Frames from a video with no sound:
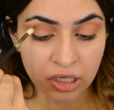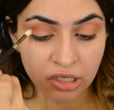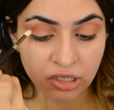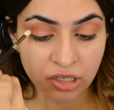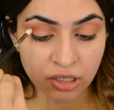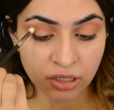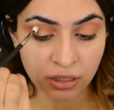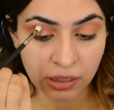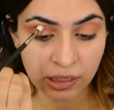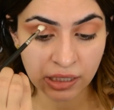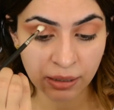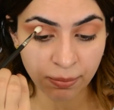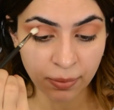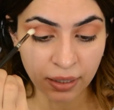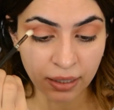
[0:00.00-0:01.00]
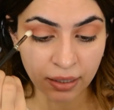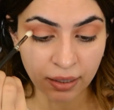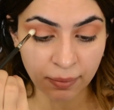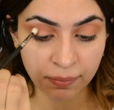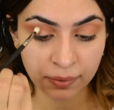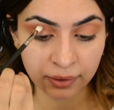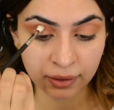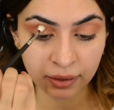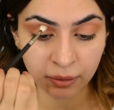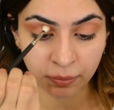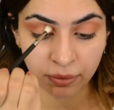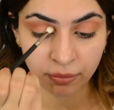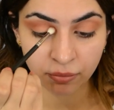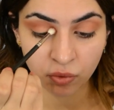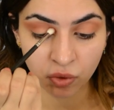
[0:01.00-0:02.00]
just to deepen it up a little
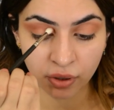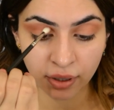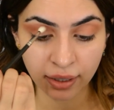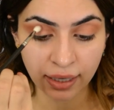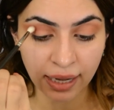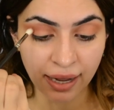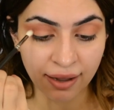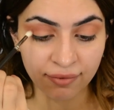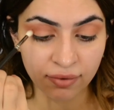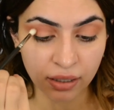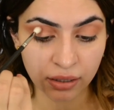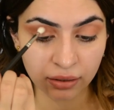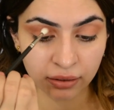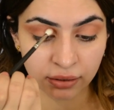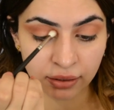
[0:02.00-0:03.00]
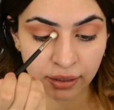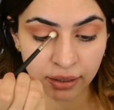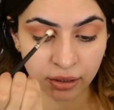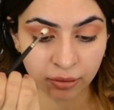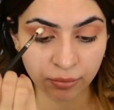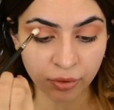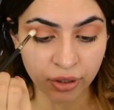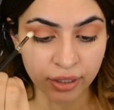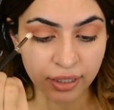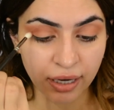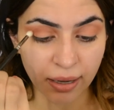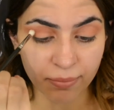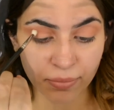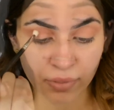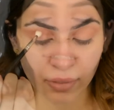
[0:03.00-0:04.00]
bit more and have a little more depth.